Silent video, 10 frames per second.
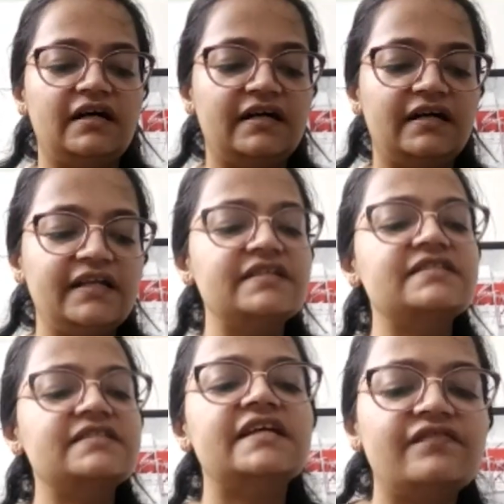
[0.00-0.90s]
it is
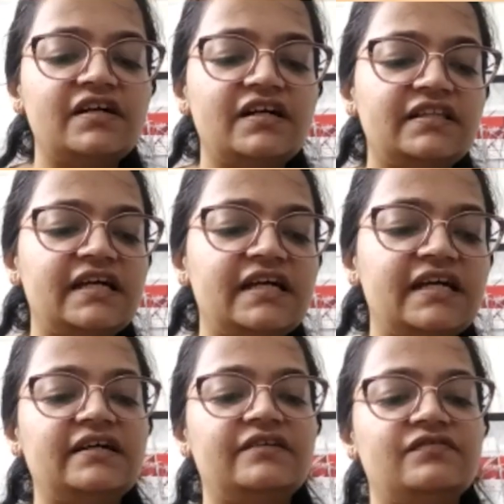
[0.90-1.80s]
never that
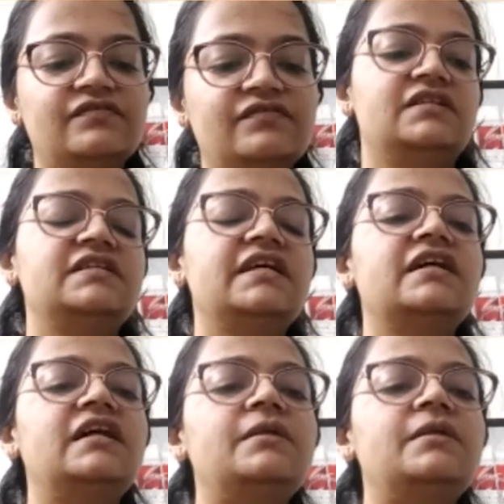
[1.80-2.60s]
a single